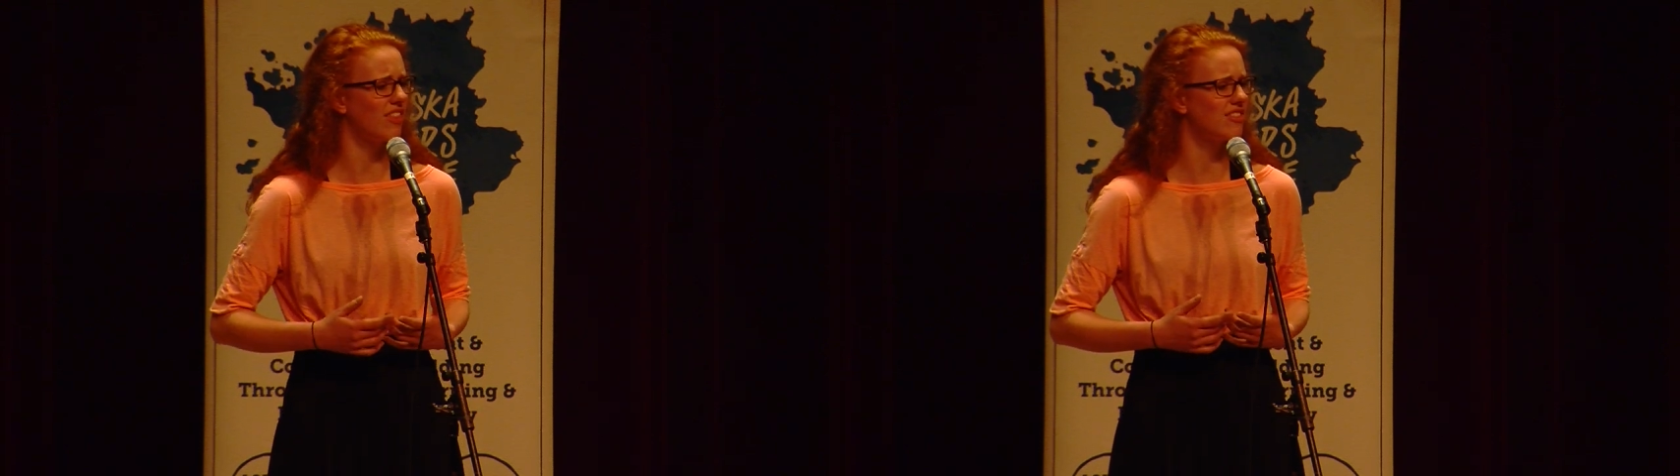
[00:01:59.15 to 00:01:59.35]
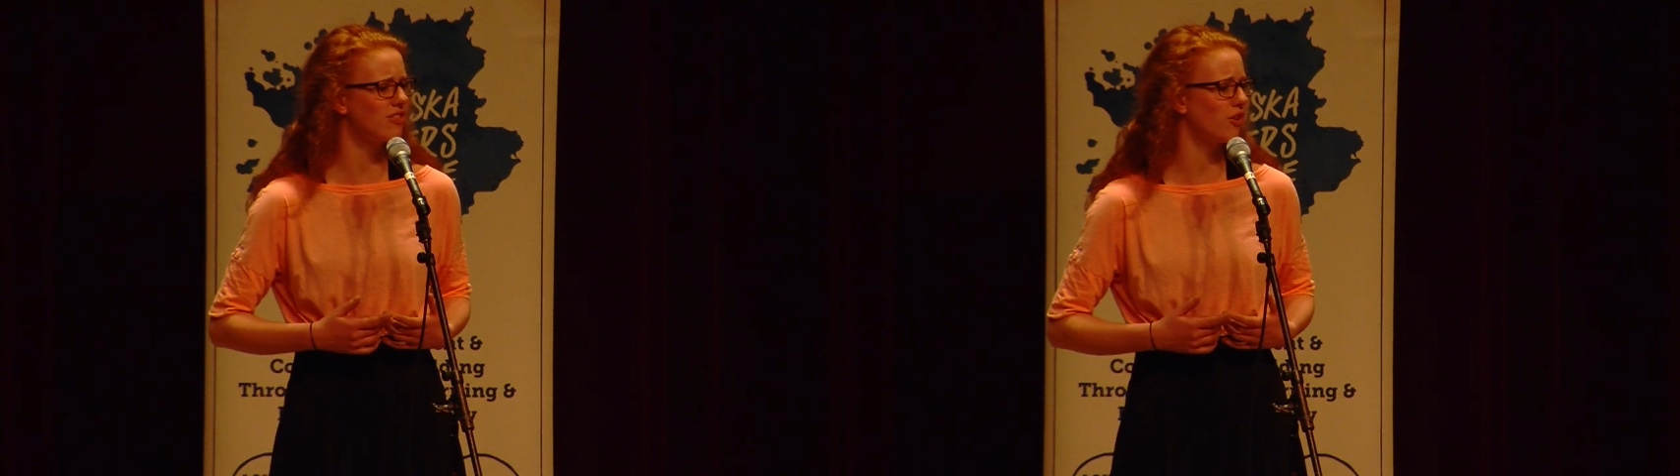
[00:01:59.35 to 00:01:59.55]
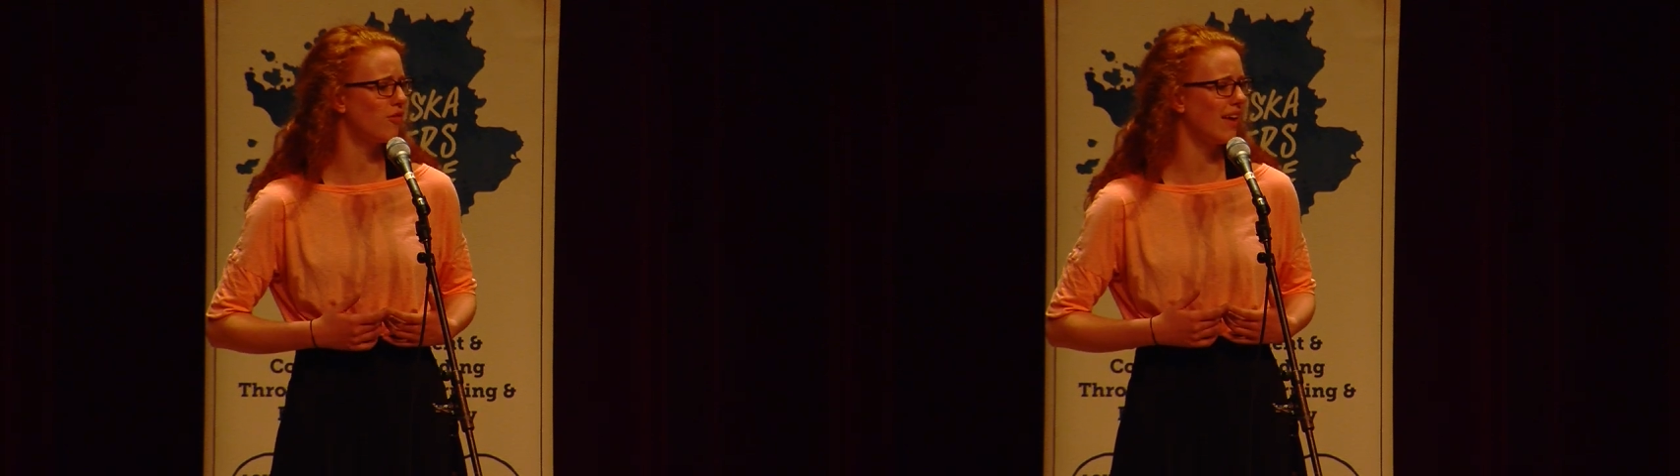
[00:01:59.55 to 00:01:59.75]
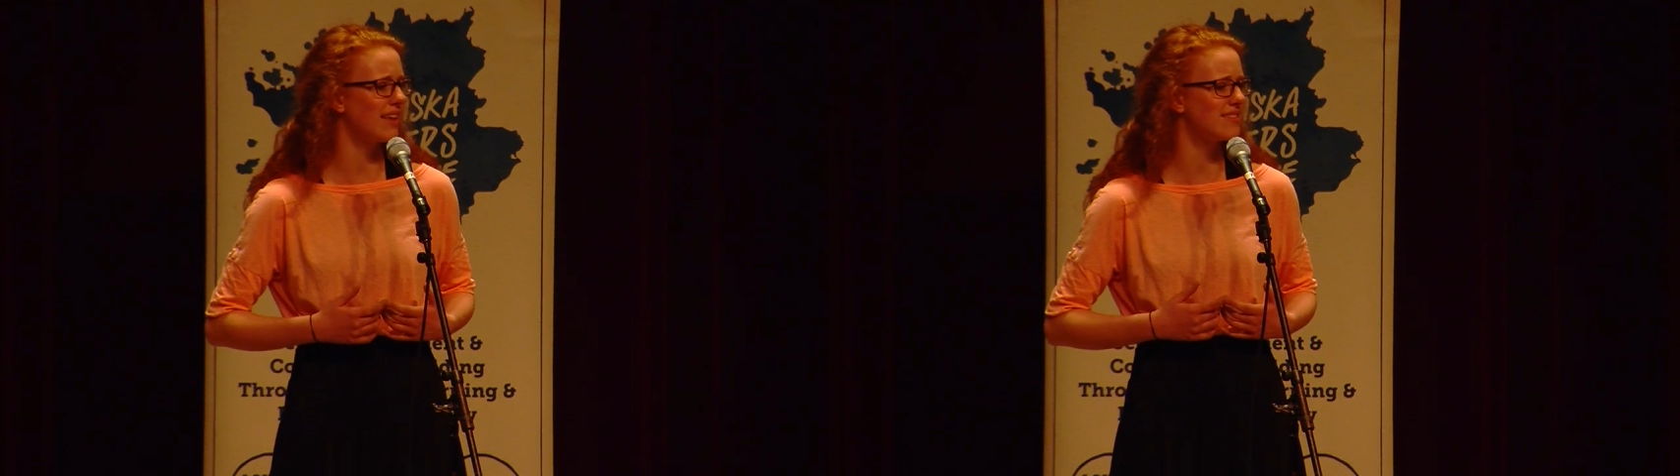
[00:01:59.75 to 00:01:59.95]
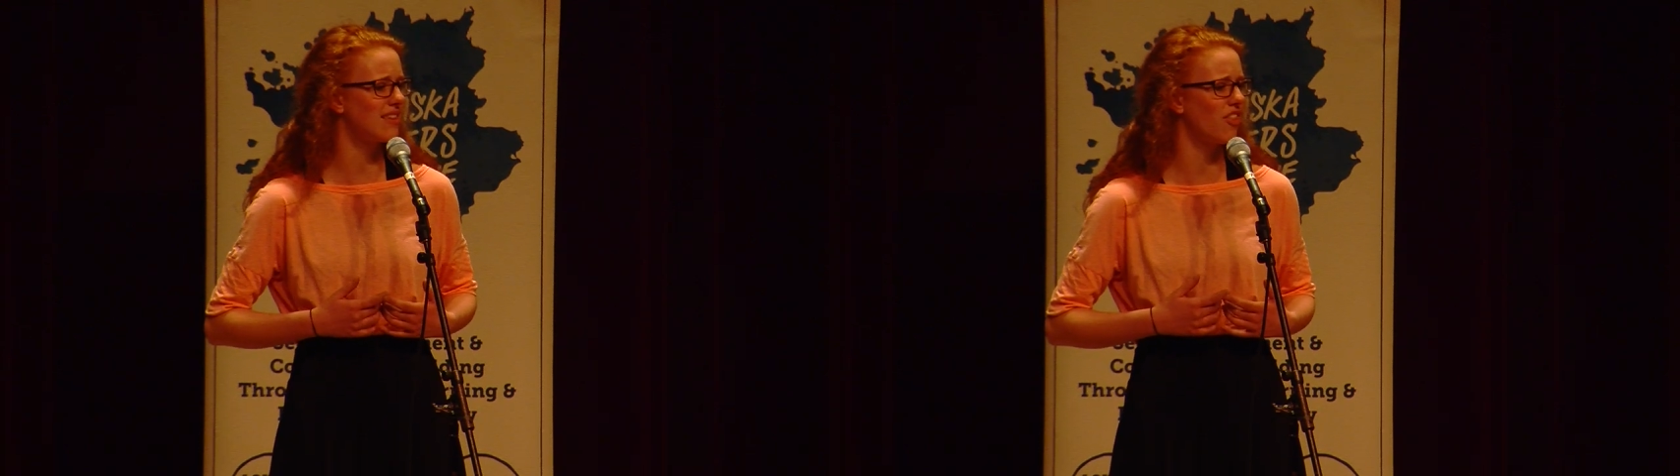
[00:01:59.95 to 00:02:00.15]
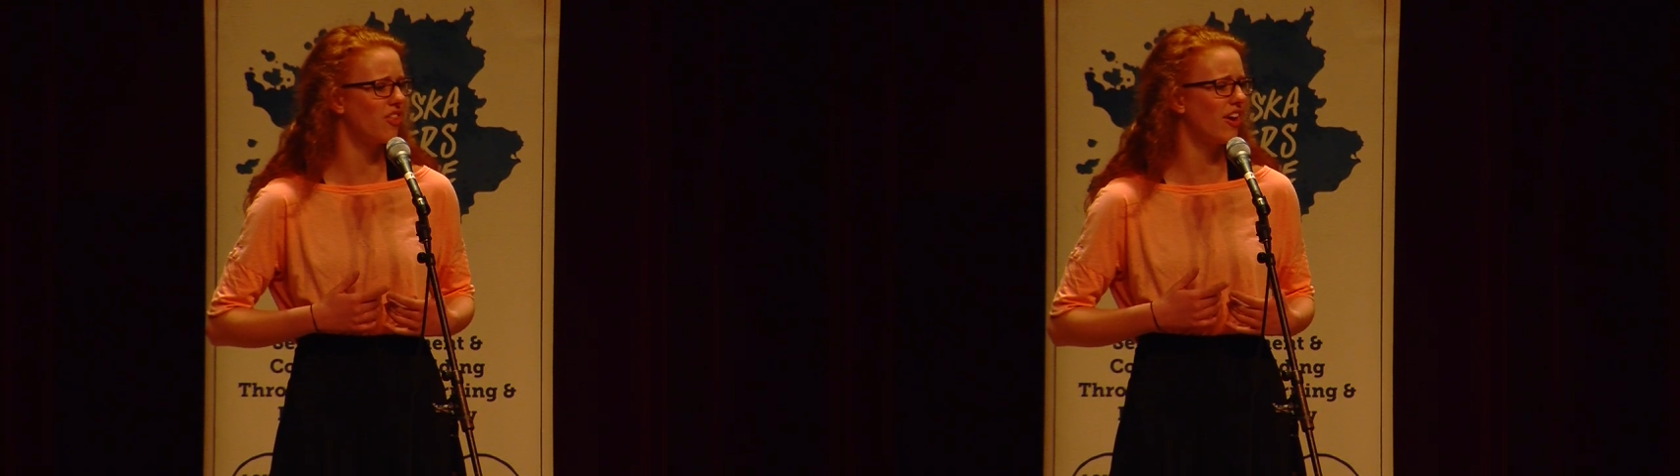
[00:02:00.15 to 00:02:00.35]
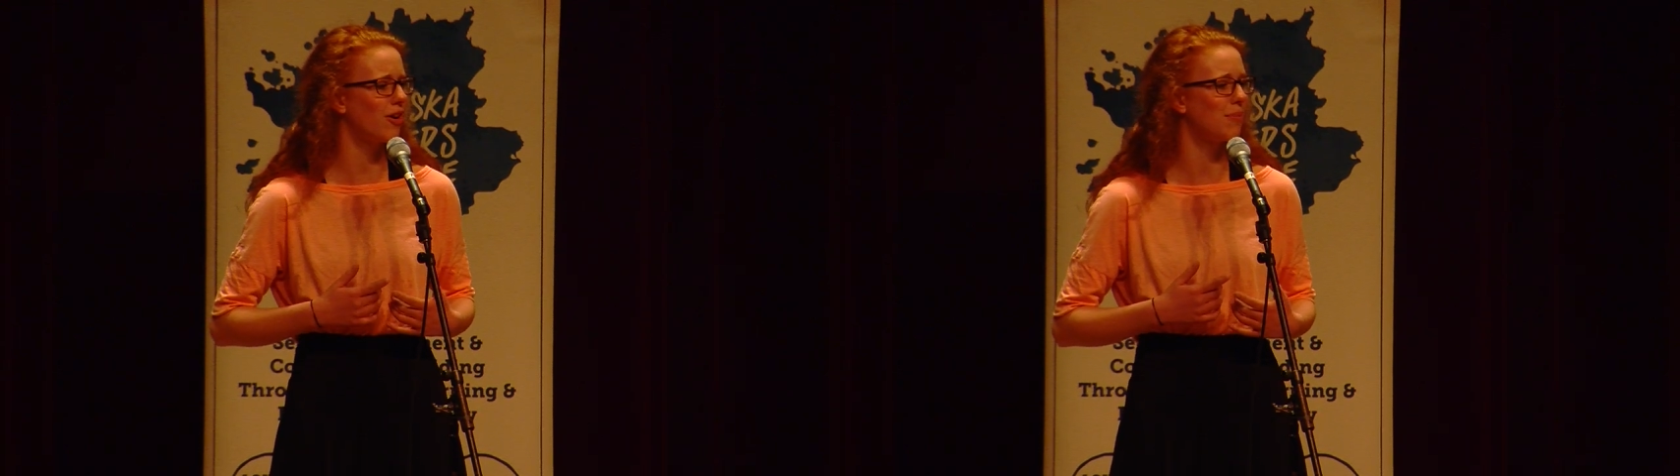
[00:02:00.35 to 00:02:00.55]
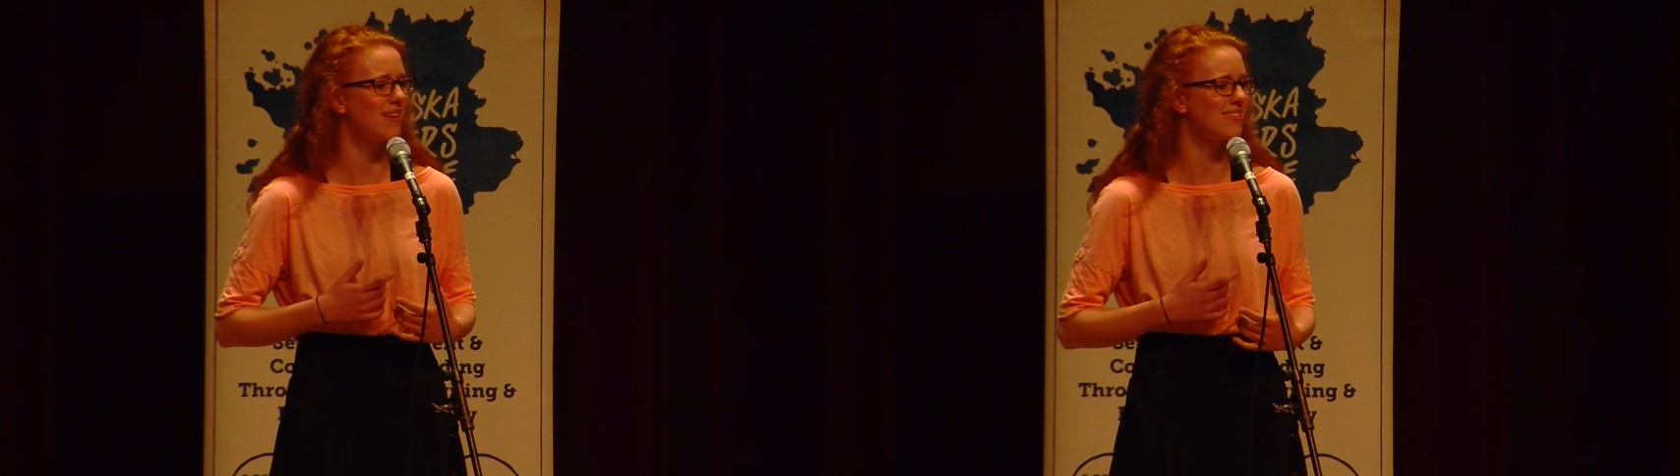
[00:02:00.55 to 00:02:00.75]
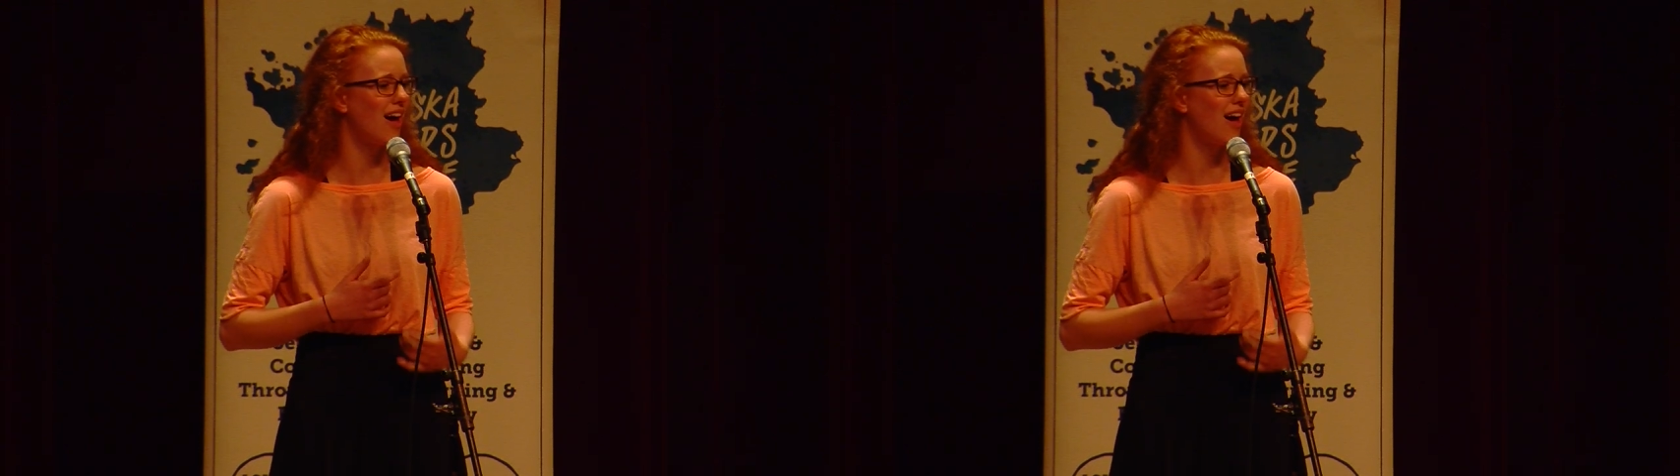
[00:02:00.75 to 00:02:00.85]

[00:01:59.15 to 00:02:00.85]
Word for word: the surveys in the therapist's